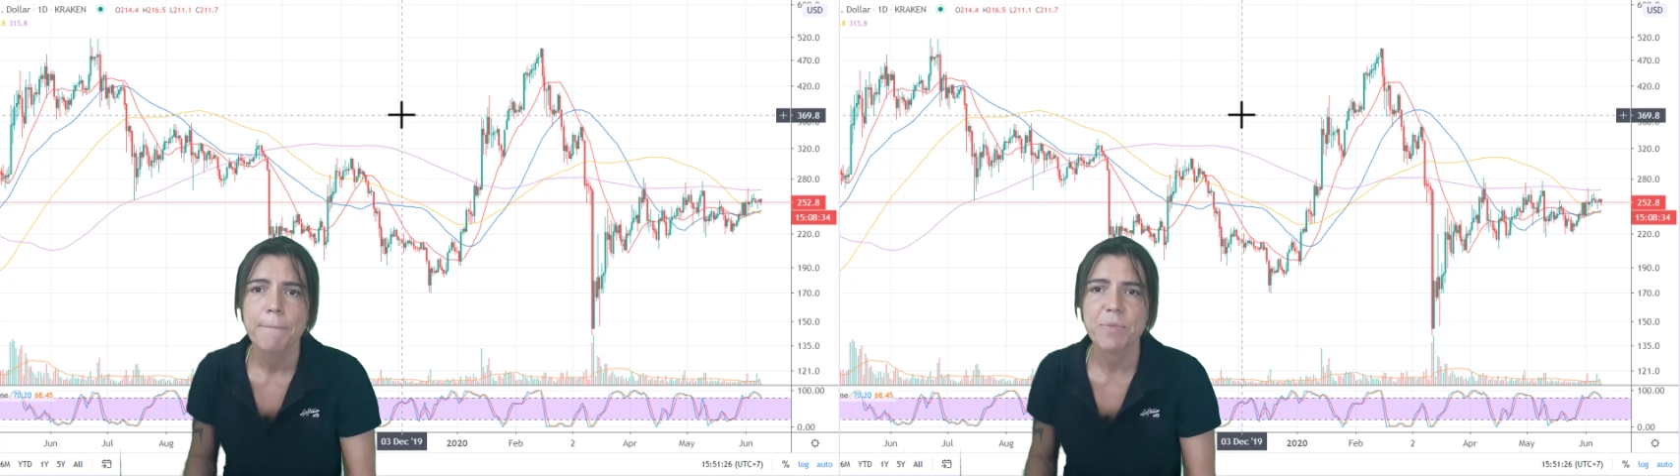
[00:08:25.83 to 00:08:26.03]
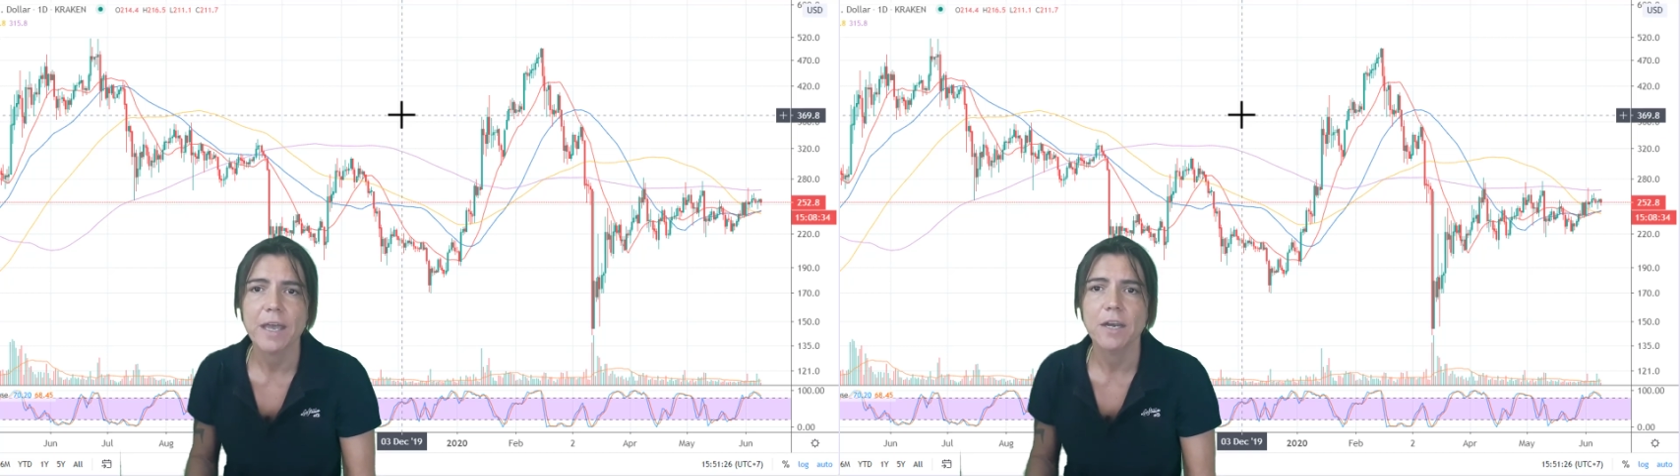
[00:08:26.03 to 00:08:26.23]

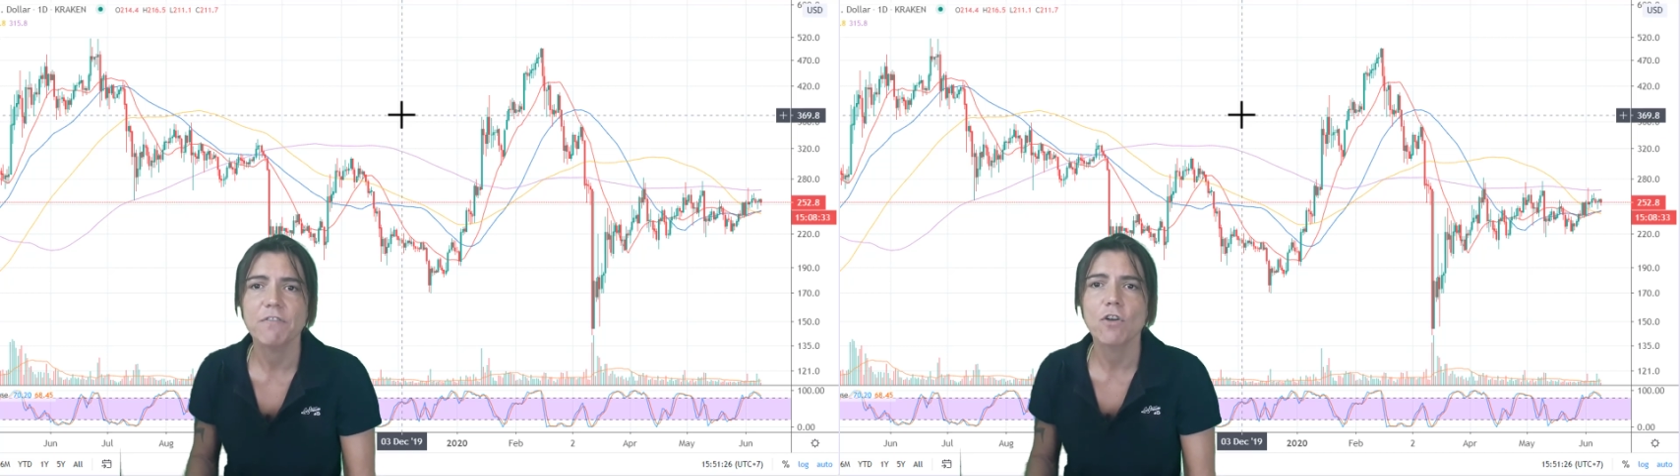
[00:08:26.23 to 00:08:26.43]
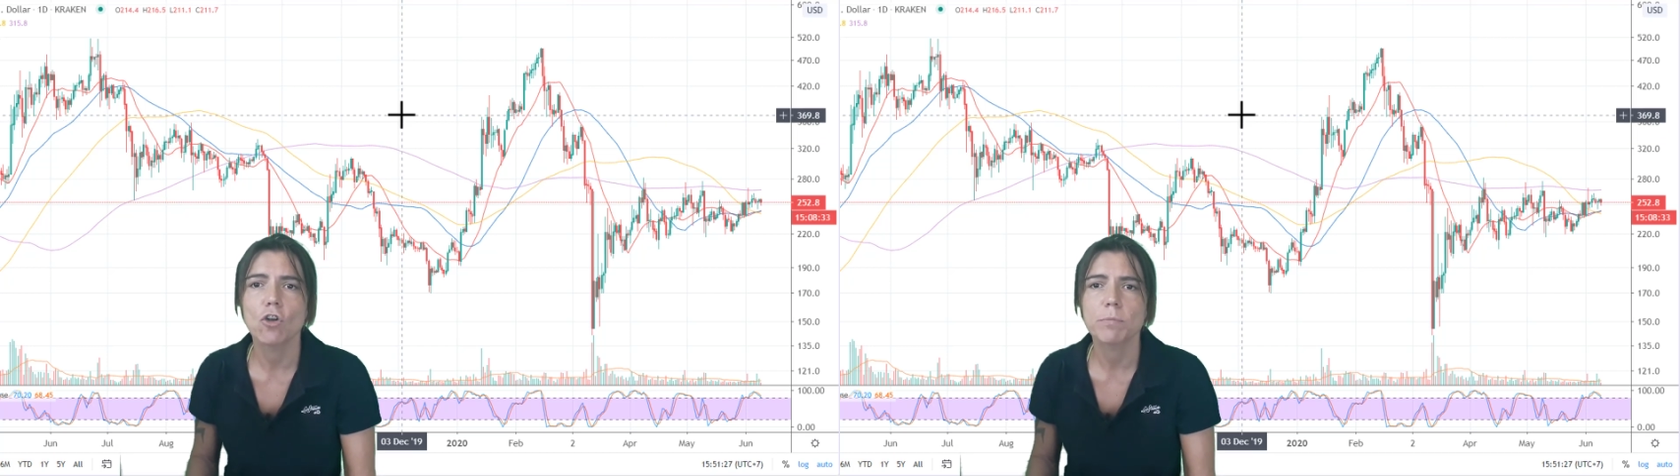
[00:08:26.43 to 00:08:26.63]
and
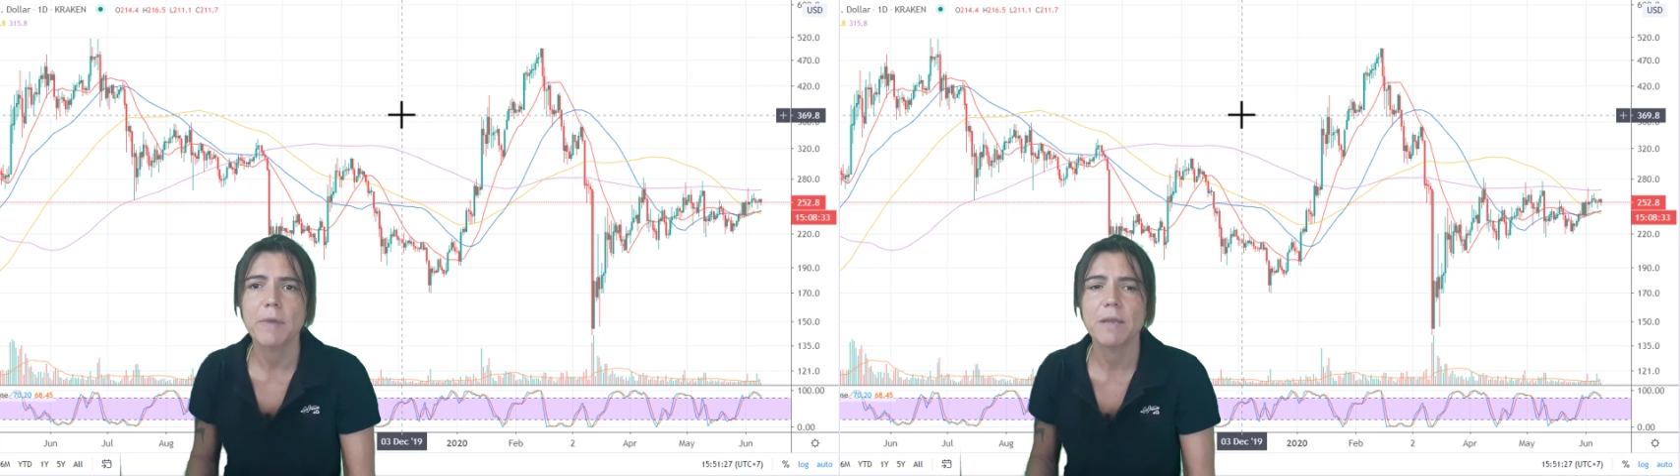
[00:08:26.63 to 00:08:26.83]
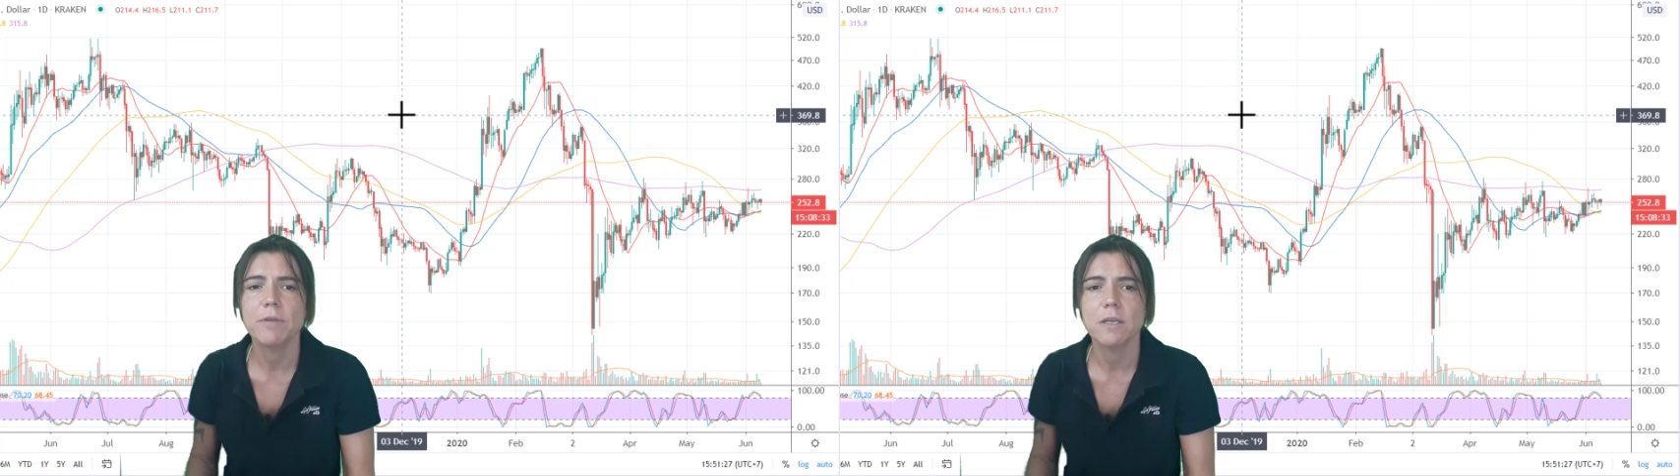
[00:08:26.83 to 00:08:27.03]
if not,
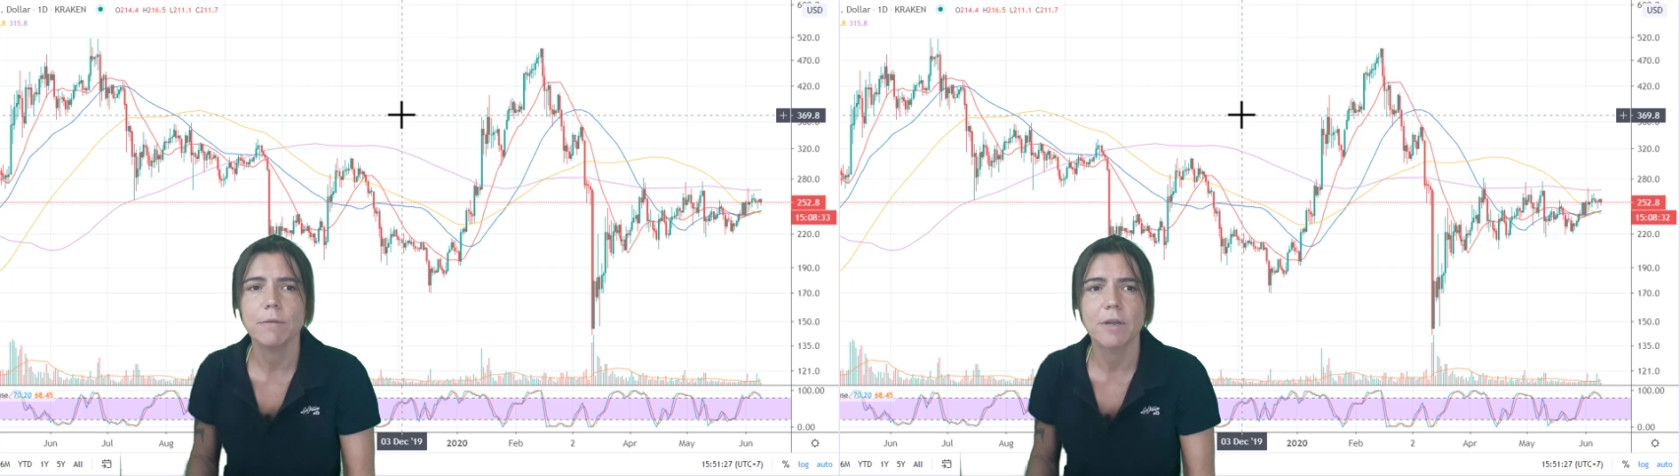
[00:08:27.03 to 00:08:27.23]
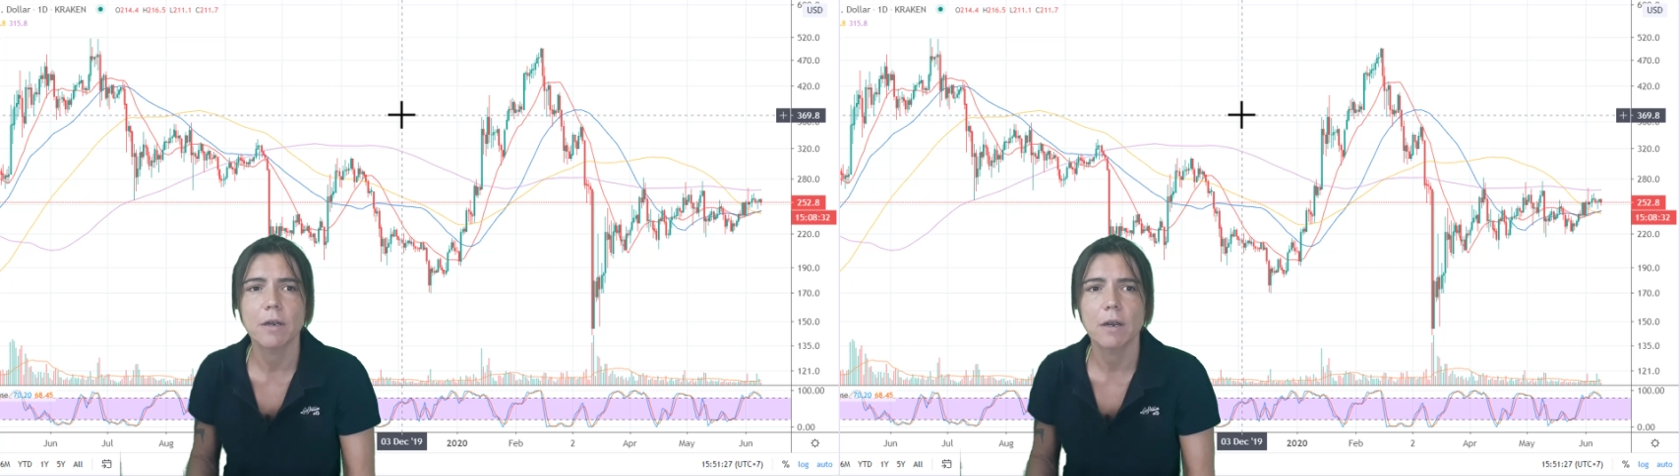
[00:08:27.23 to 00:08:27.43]
maybe
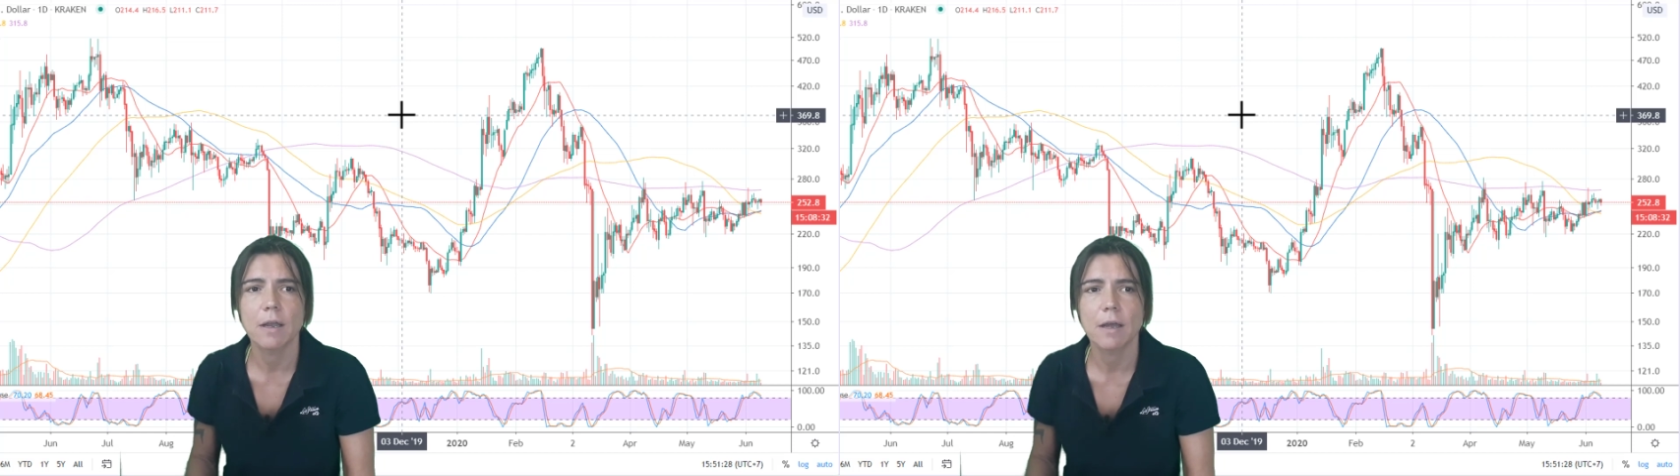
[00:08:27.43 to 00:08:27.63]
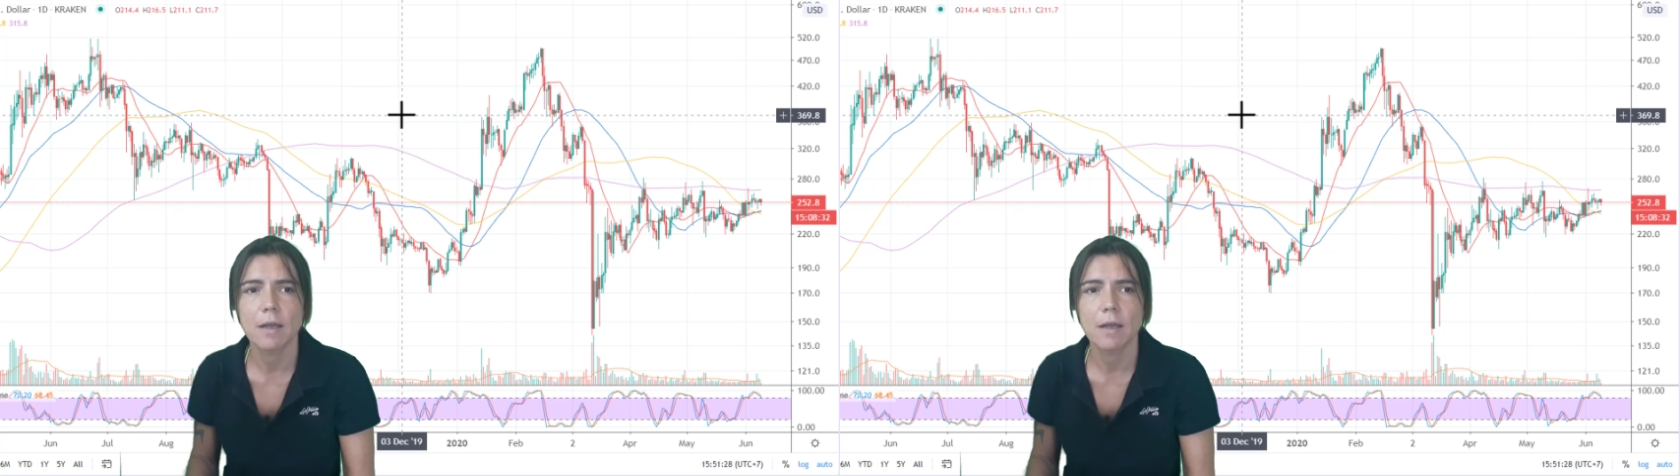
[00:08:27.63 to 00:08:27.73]
even